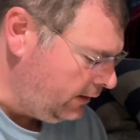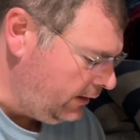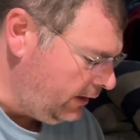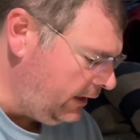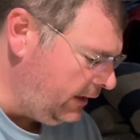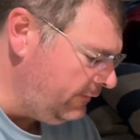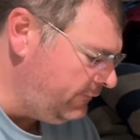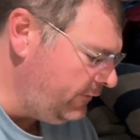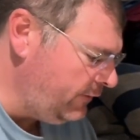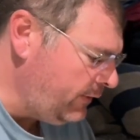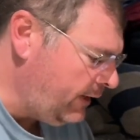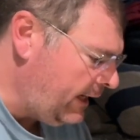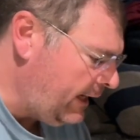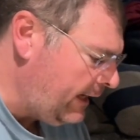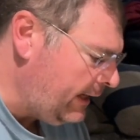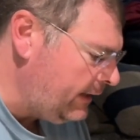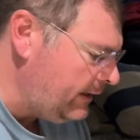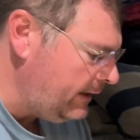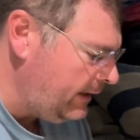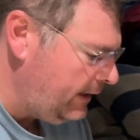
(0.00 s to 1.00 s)
And if you
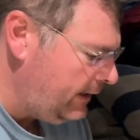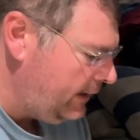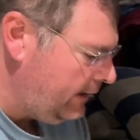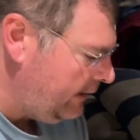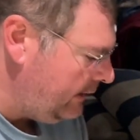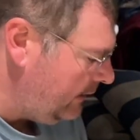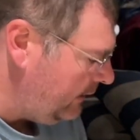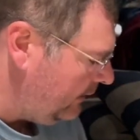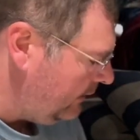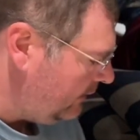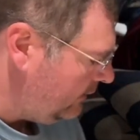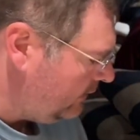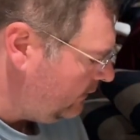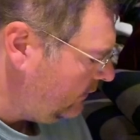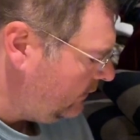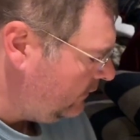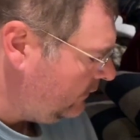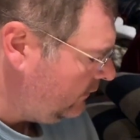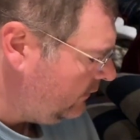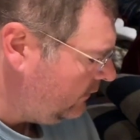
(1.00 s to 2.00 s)
had a
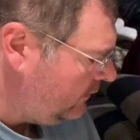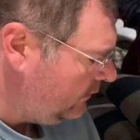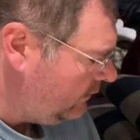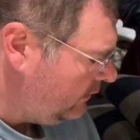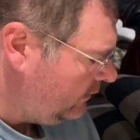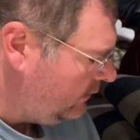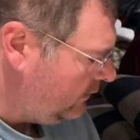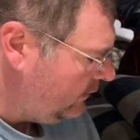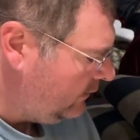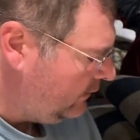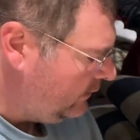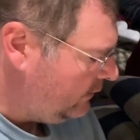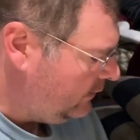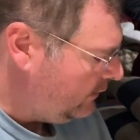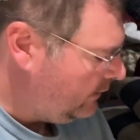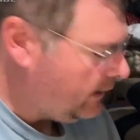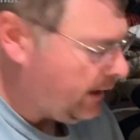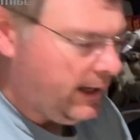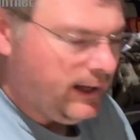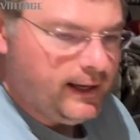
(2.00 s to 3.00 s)

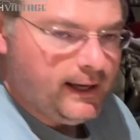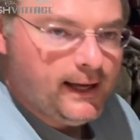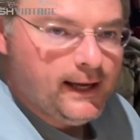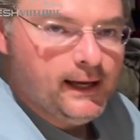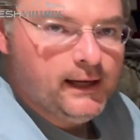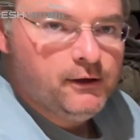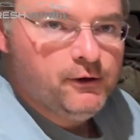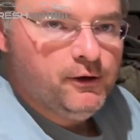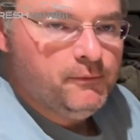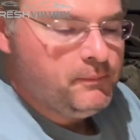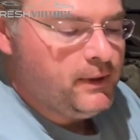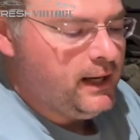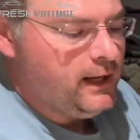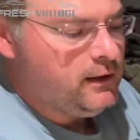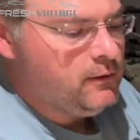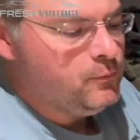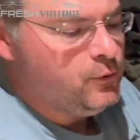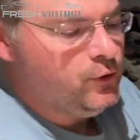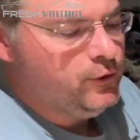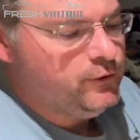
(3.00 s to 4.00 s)
kayak or a
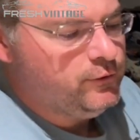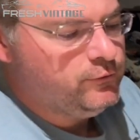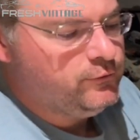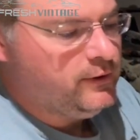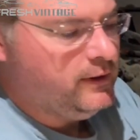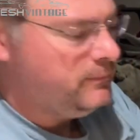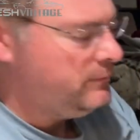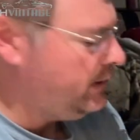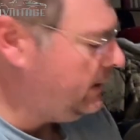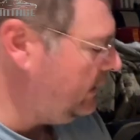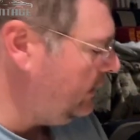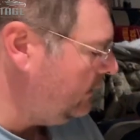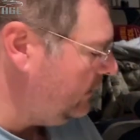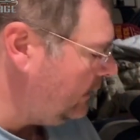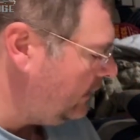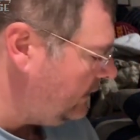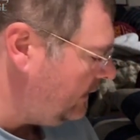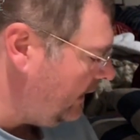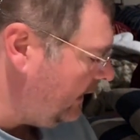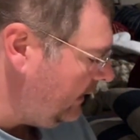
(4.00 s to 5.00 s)
paddleboard or something
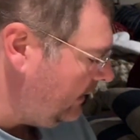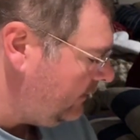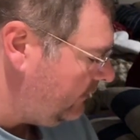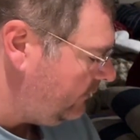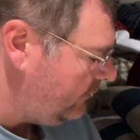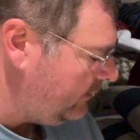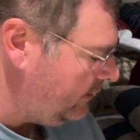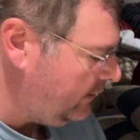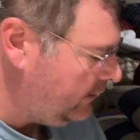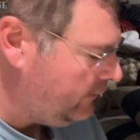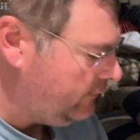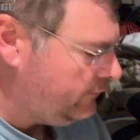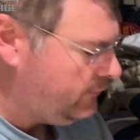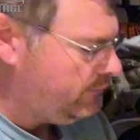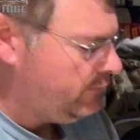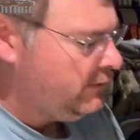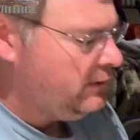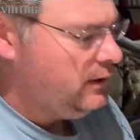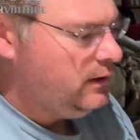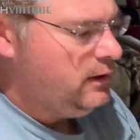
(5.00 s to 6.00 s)
that takes these,
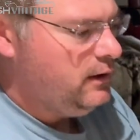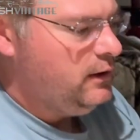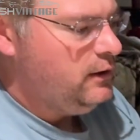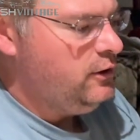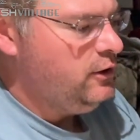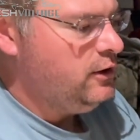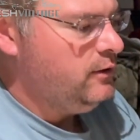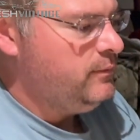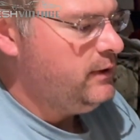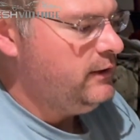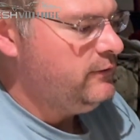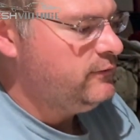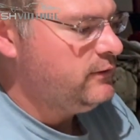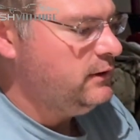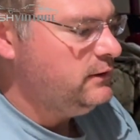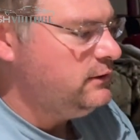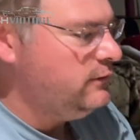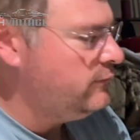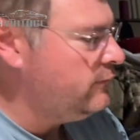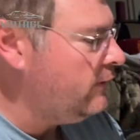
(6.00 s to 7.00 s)
you could
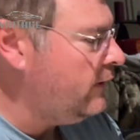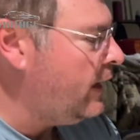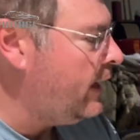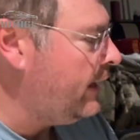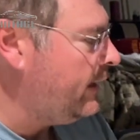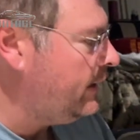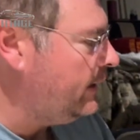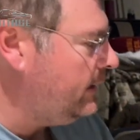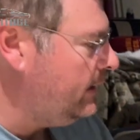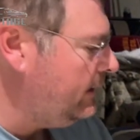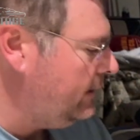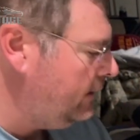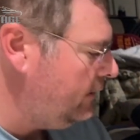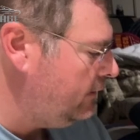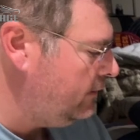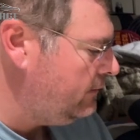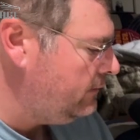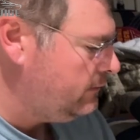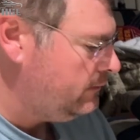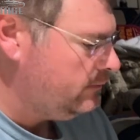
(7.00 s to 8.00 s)
basically just lock it
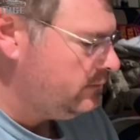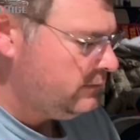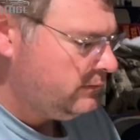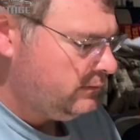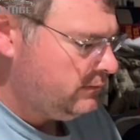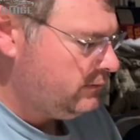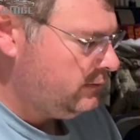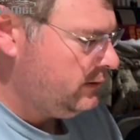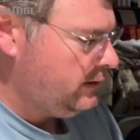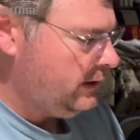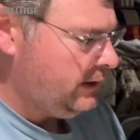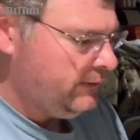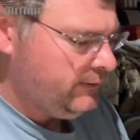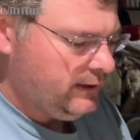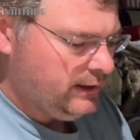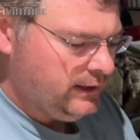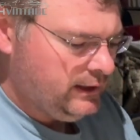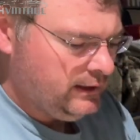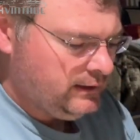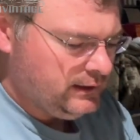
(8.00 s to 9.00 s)
in and
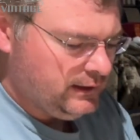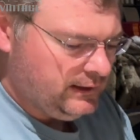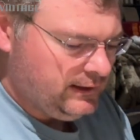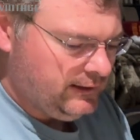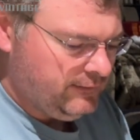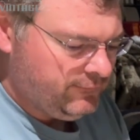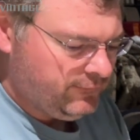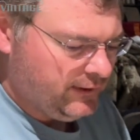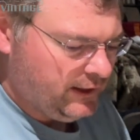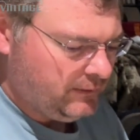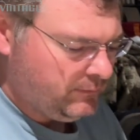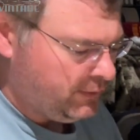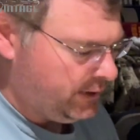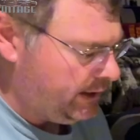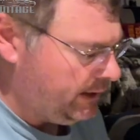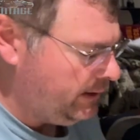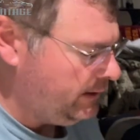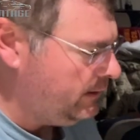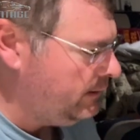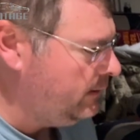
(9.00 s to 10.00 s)
then hit the deflate
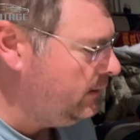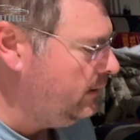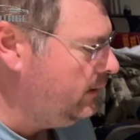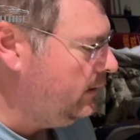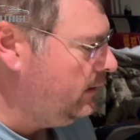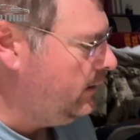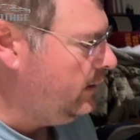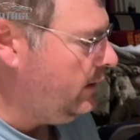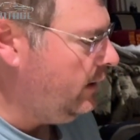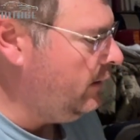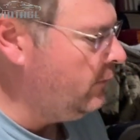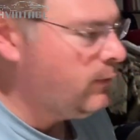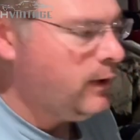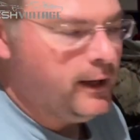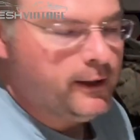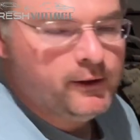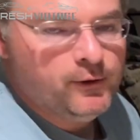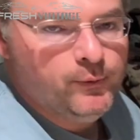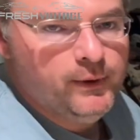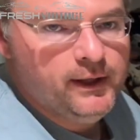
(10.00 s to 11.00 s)
button and
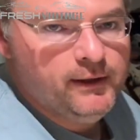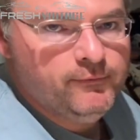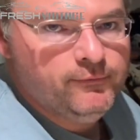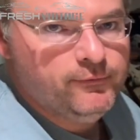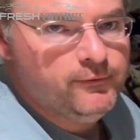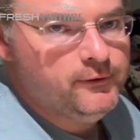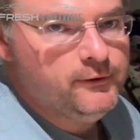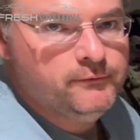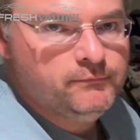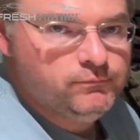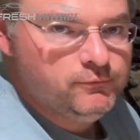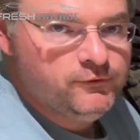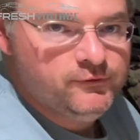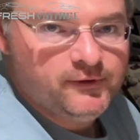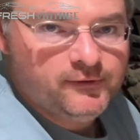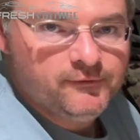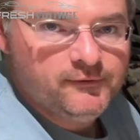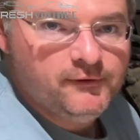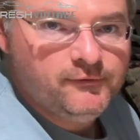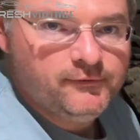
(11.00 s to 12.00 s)
walk away for
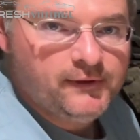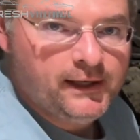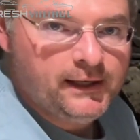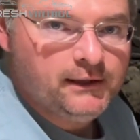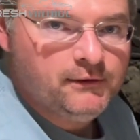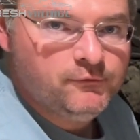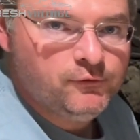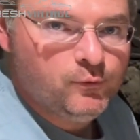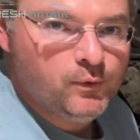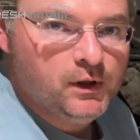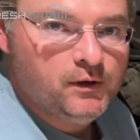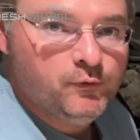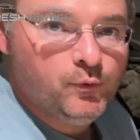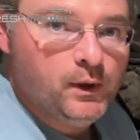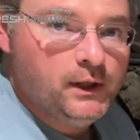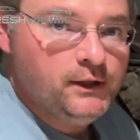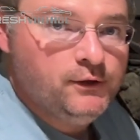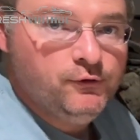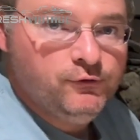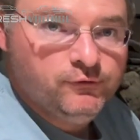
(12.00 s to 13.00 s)
60 seconds or whatever
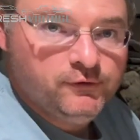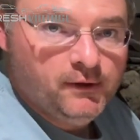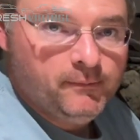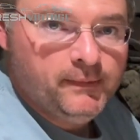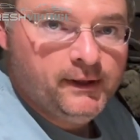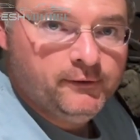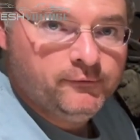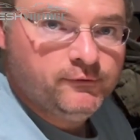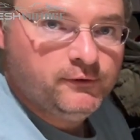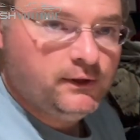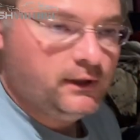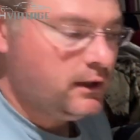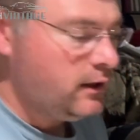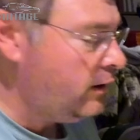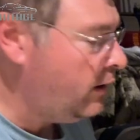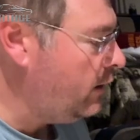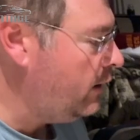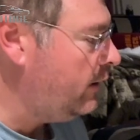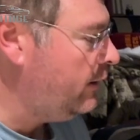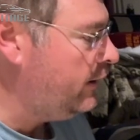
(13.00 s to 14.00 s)
while you do something else in the
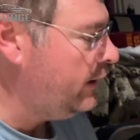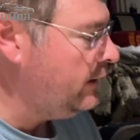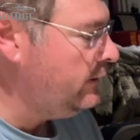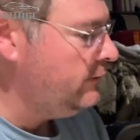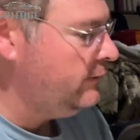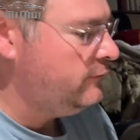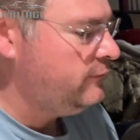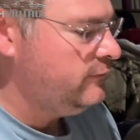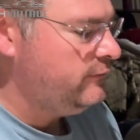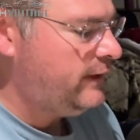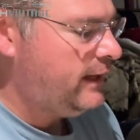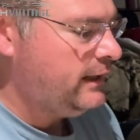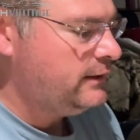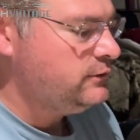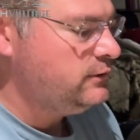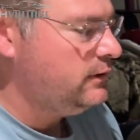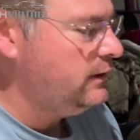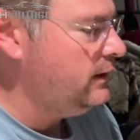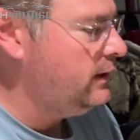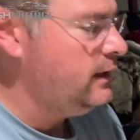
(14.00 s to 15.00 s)
car, and this is
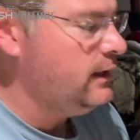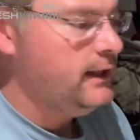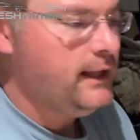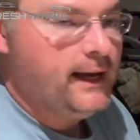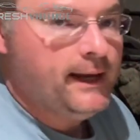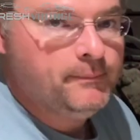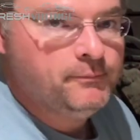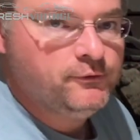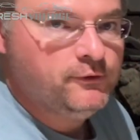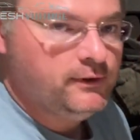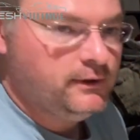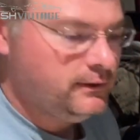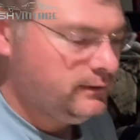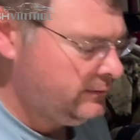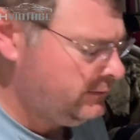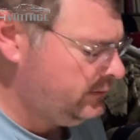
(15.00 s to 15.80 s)
actually collapsing.